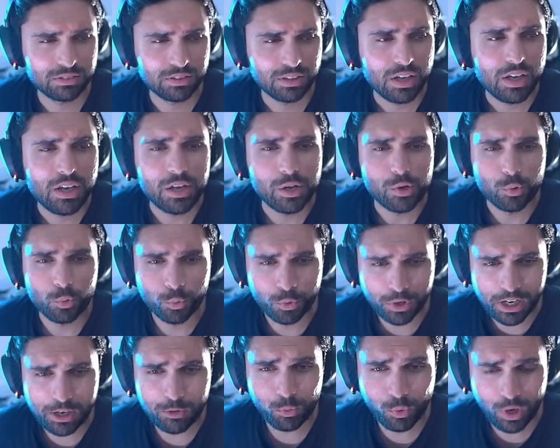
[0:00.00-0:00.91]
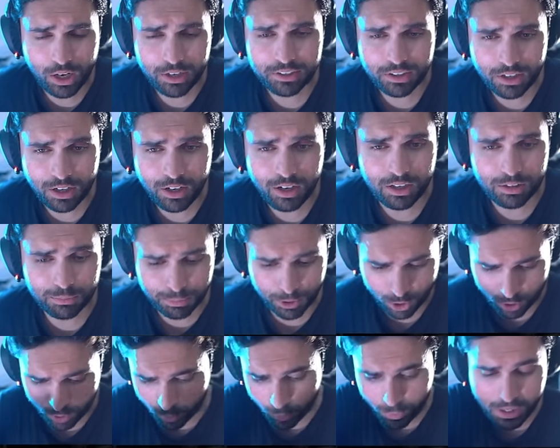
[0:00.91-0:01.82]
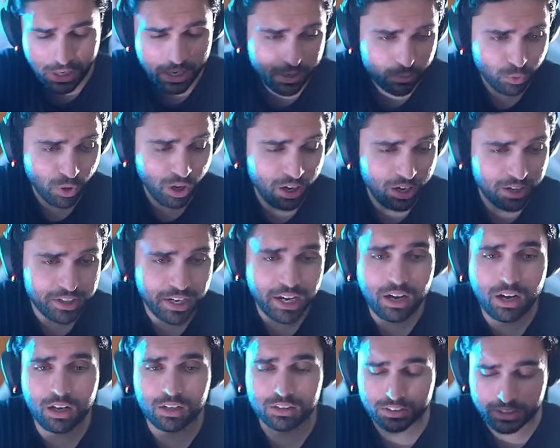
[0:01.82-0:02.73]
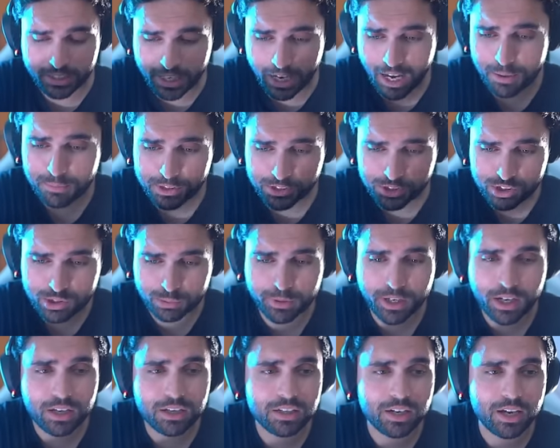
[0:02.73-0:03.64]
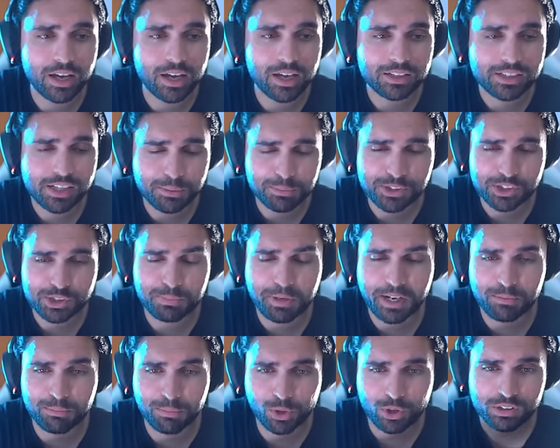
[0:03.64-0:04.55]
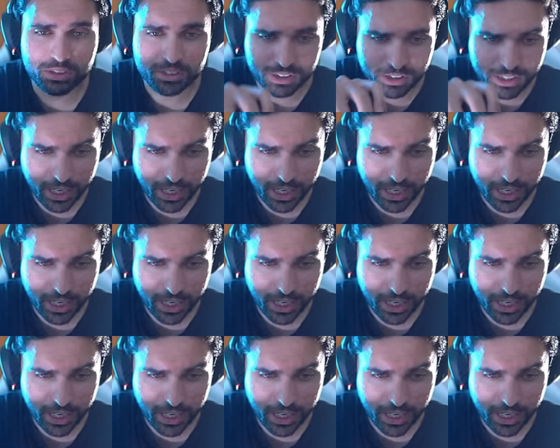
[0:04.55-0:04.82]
We want all, bro. We want all. Gamers demand more.